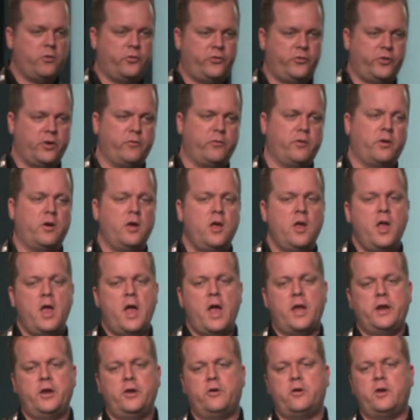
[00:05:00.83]
server,
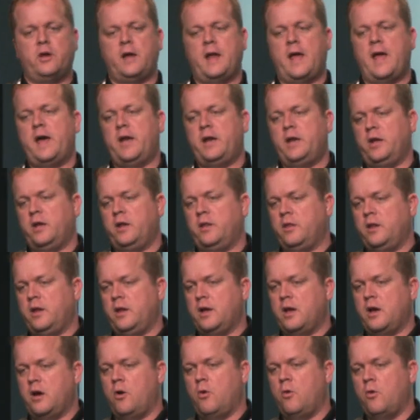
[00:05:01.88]
and you can add in
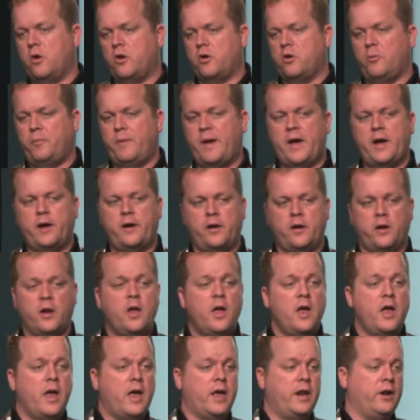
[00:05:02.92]
the uh, Oracle pattern,
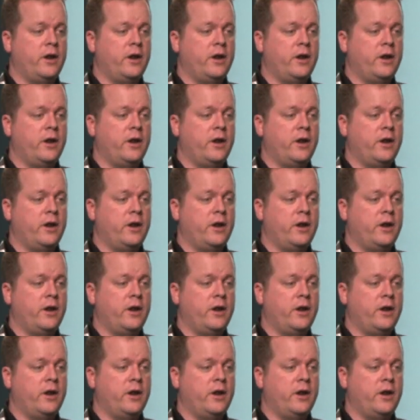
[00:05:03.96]
and